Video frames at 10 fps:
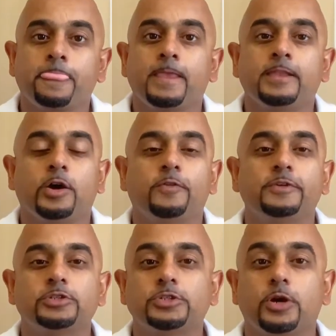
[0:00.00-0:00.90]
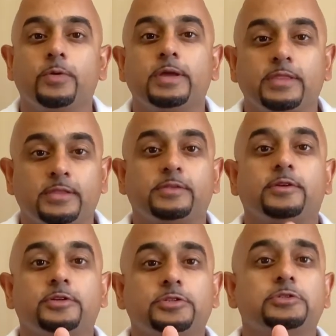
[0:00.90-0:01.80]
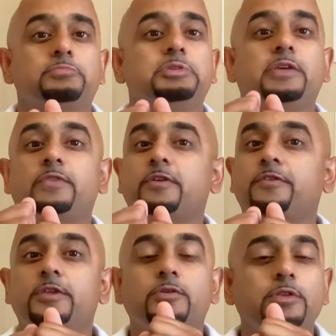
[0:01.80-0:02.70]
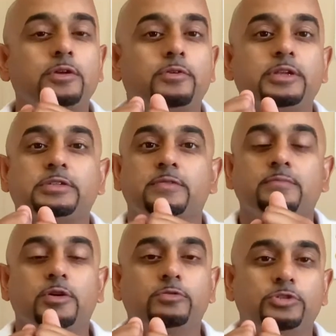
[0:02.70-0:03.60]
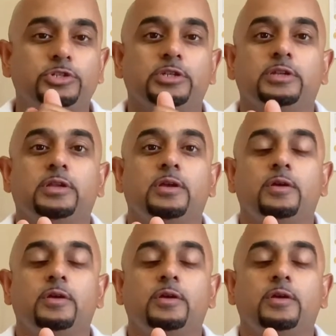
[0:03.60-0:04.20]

Now, if it's showing that there's even a few degrees of motion,